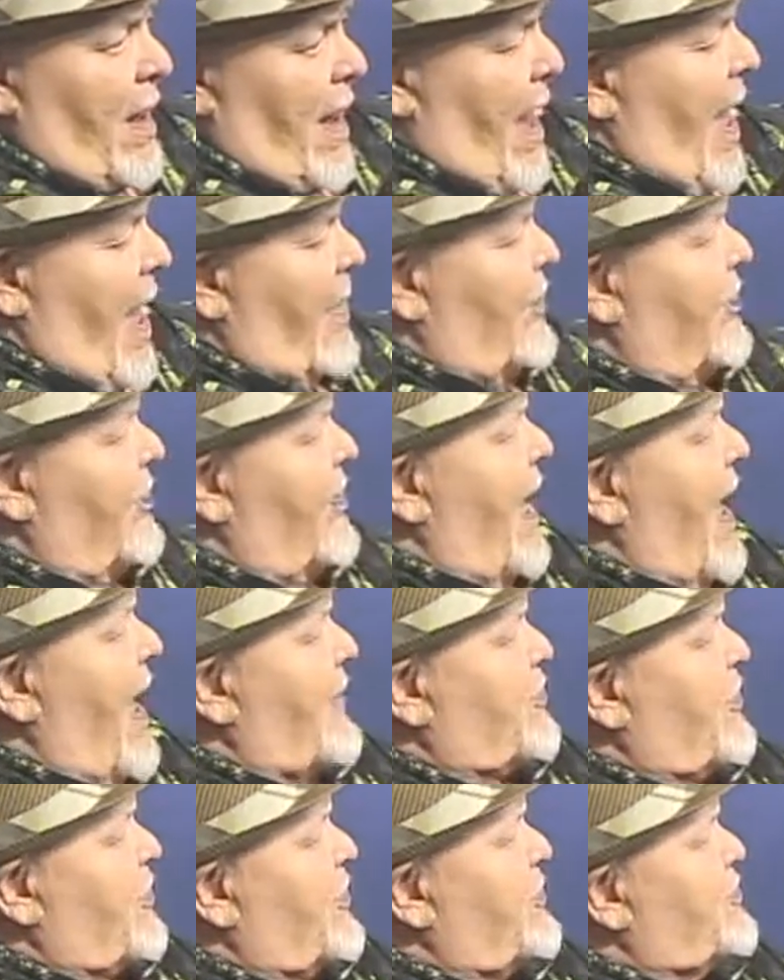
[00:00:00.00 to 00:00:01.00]
and
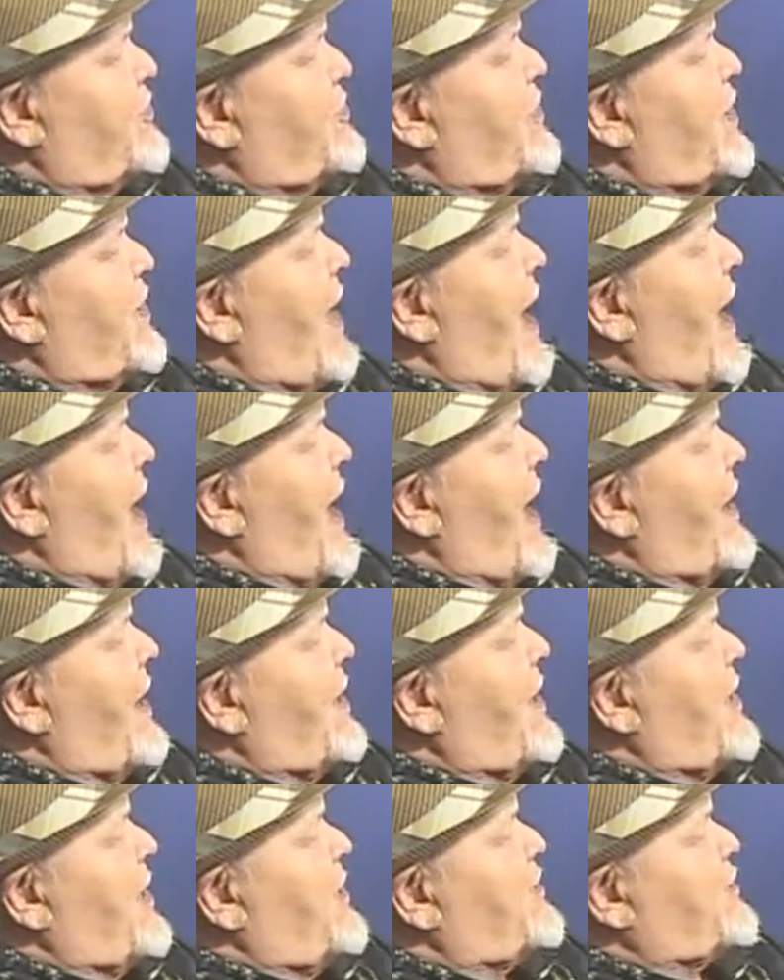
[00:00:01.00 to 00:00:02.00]
that there's not
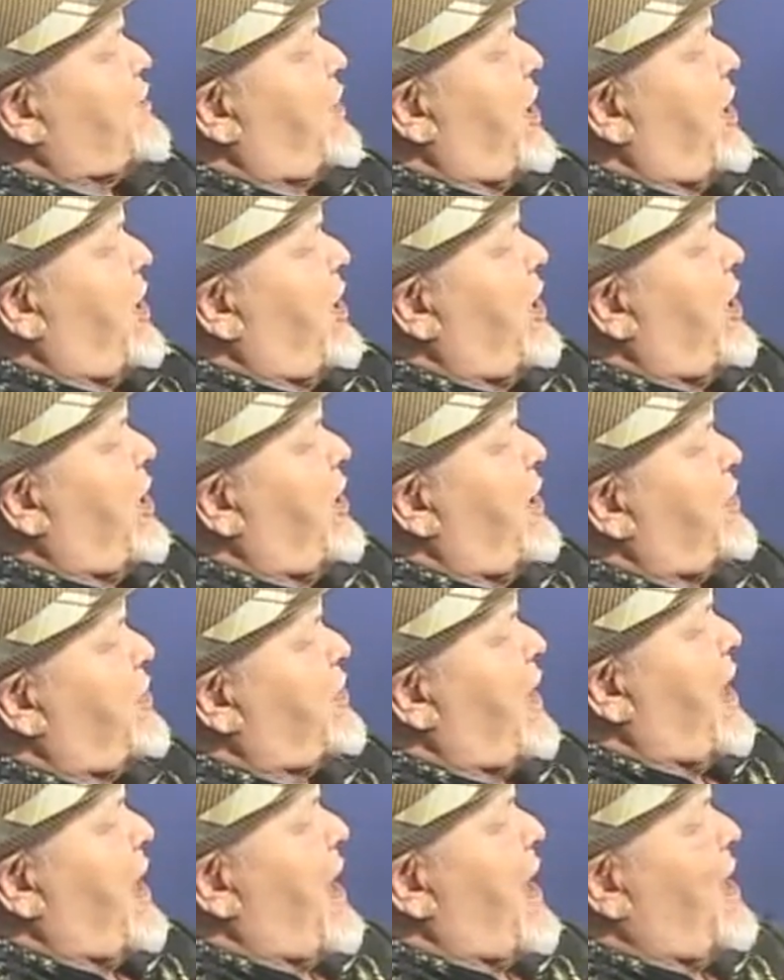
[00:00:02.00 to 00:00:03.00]
any scary
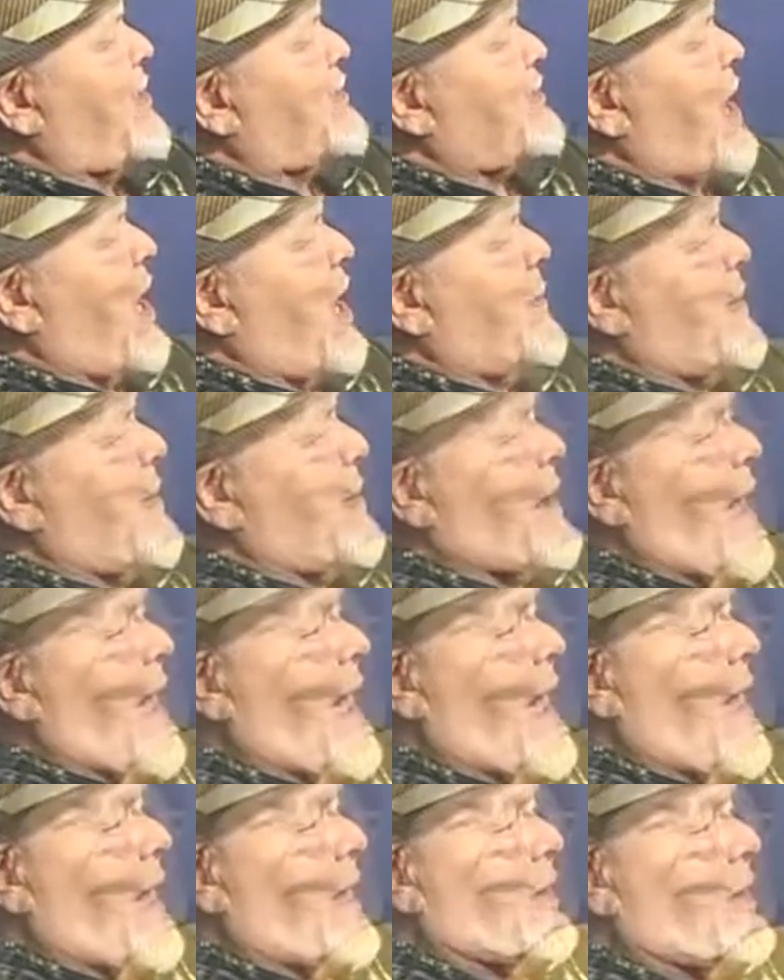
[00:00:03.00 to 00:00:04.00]
thing coming
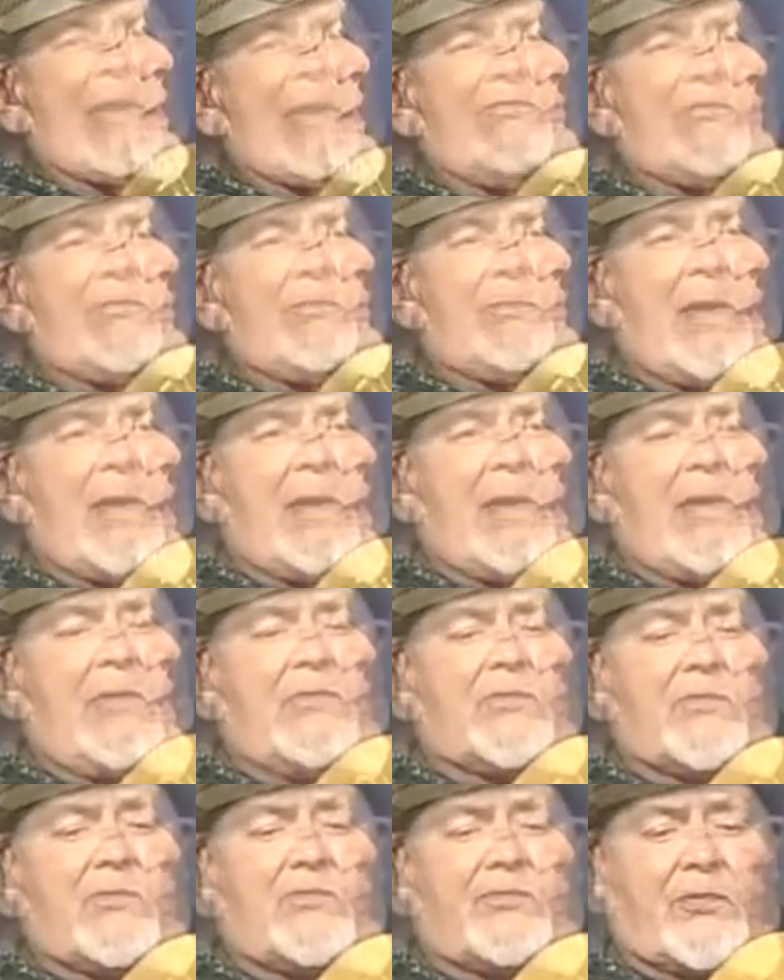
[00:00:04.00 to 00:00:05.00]
out of your
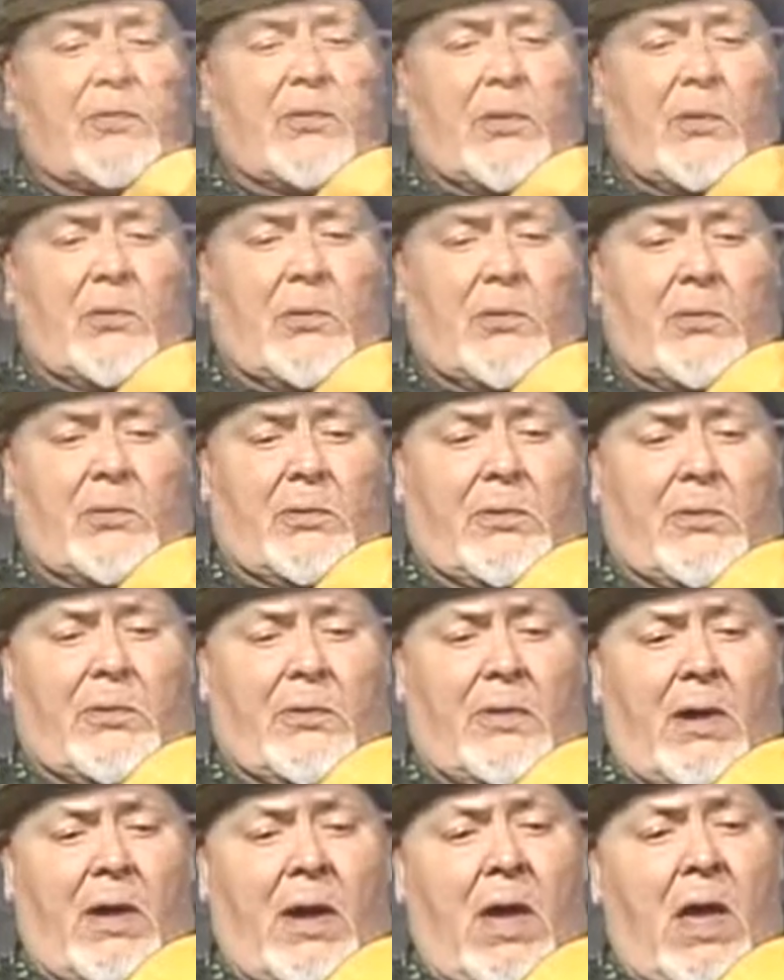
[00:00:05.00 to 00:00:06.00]
bedroom floor.
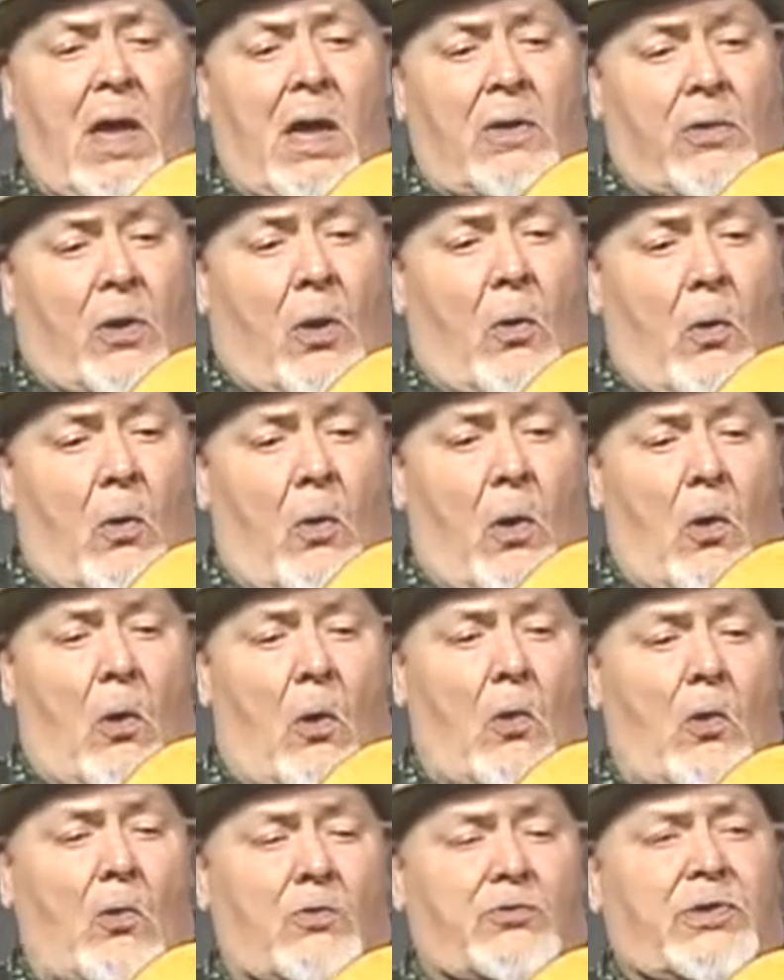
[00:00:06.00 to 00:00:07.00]
No
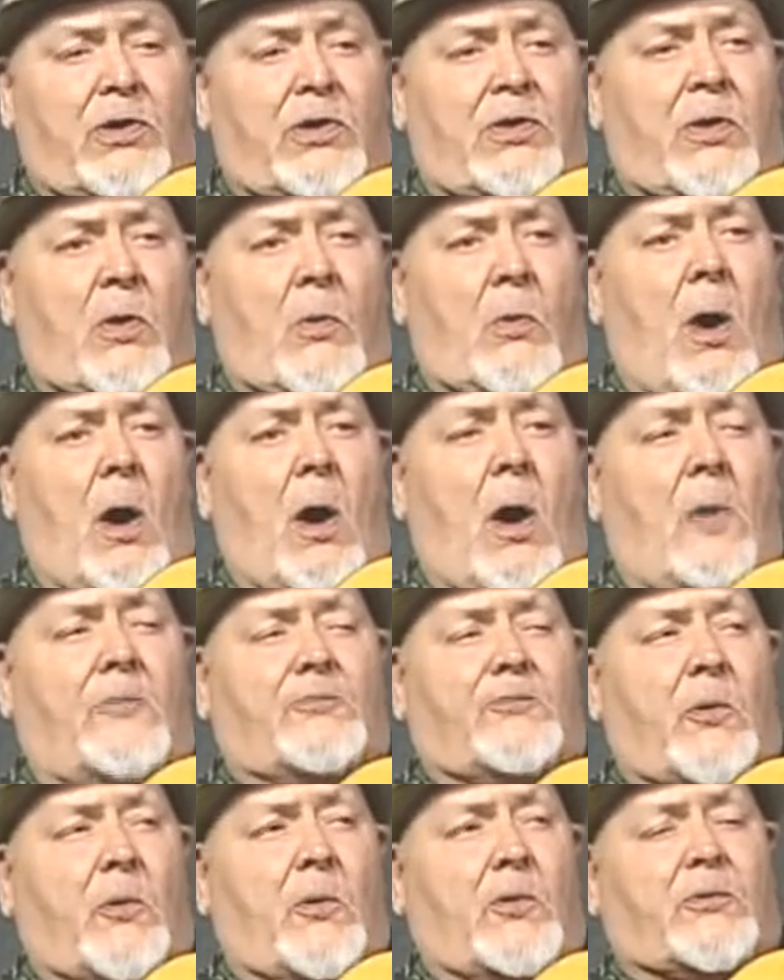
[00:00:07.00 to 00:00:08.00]
holes in the
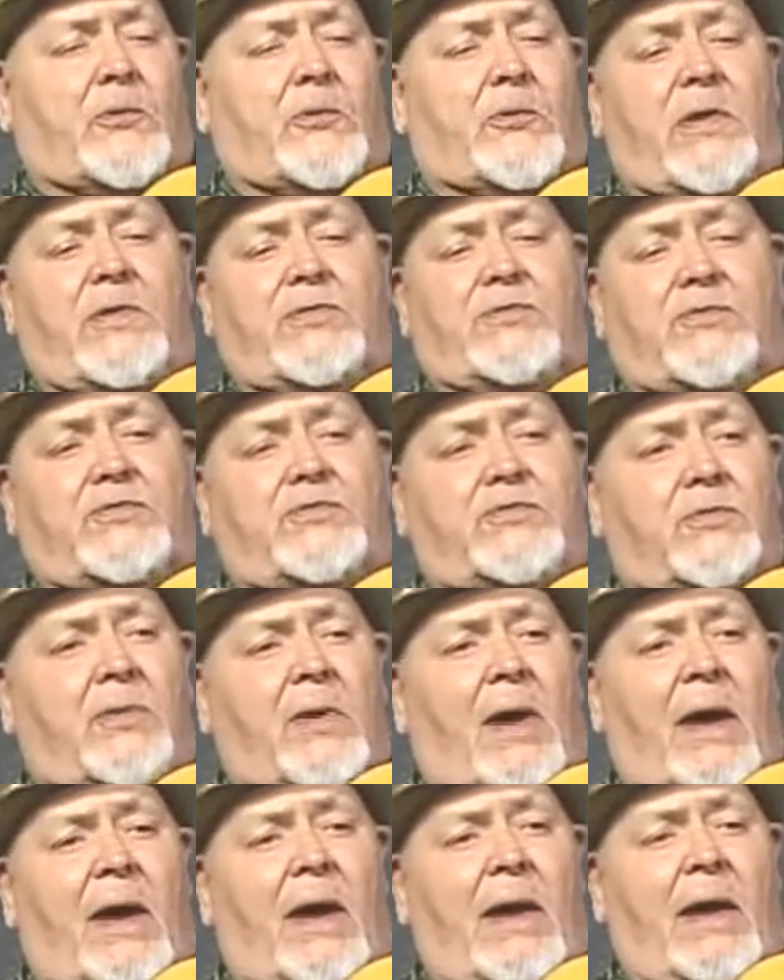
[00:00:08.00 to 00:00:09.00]
wall for creatures to
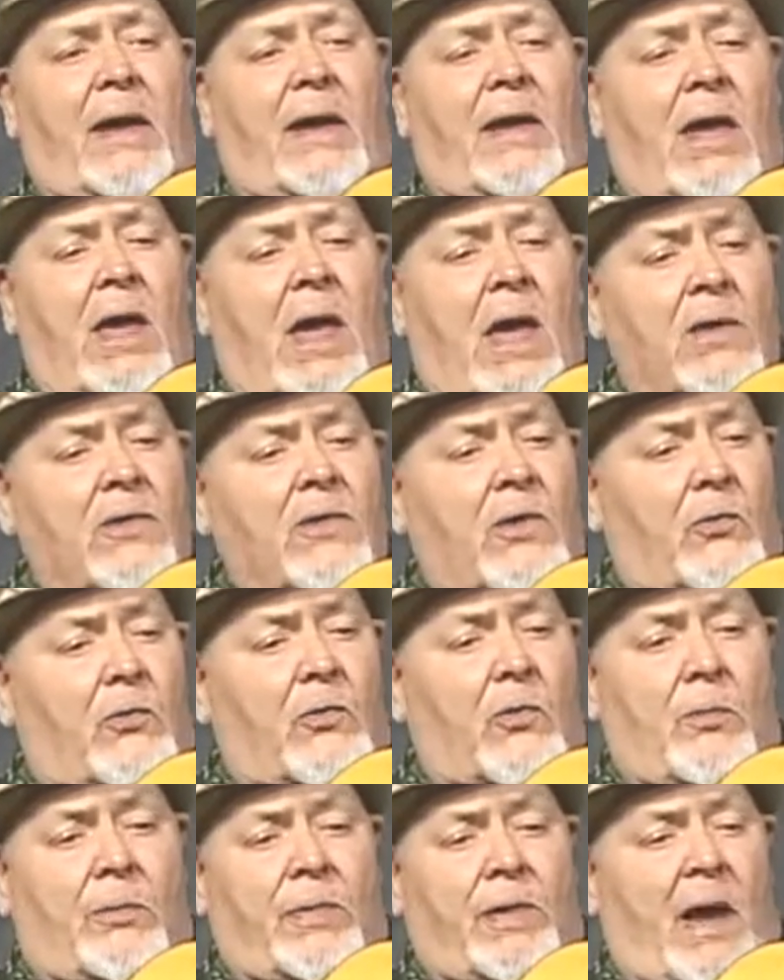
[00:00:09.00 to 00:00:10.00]
hide, no
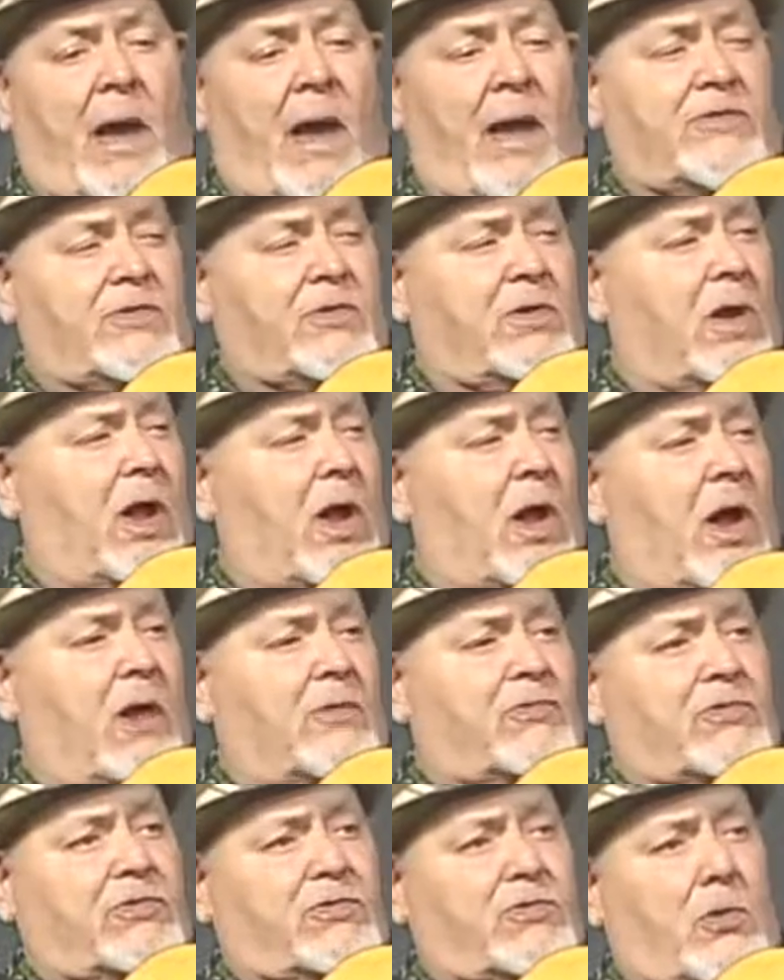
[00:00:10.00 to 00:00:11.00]
room behind your
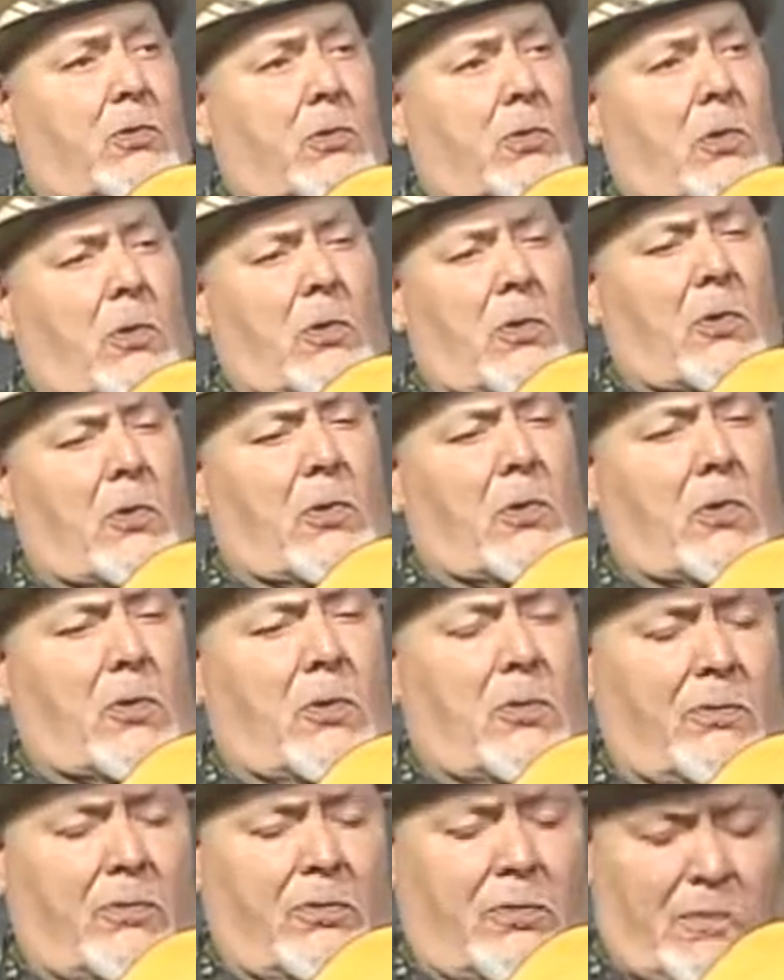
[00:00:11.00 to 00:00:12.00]
closet
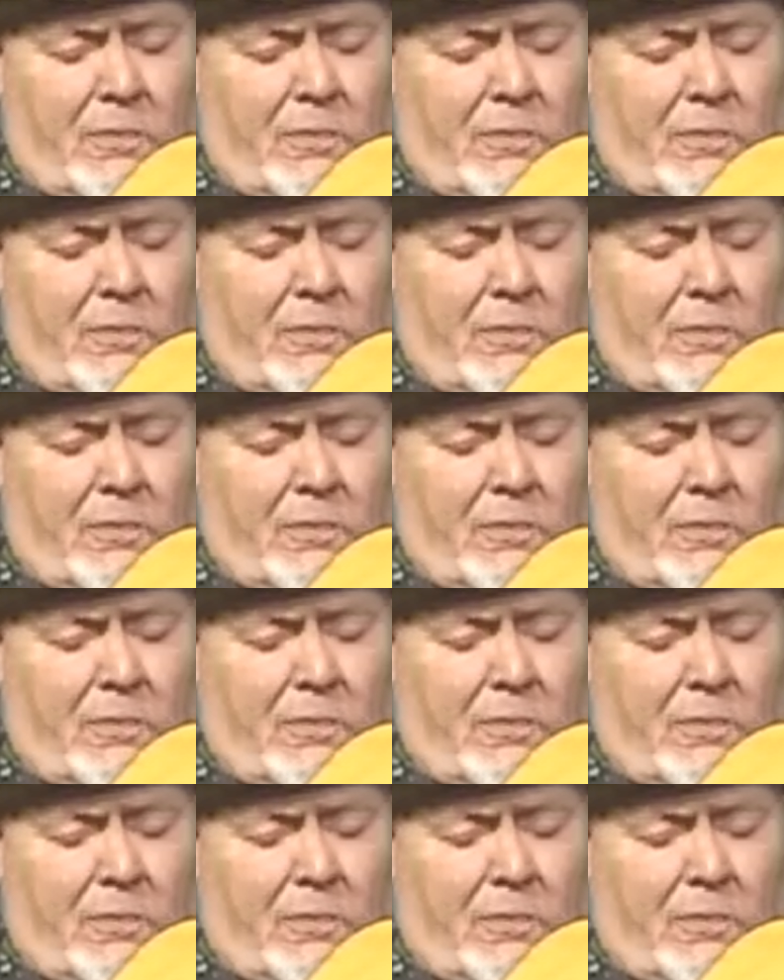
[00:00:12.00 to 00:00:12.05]
door.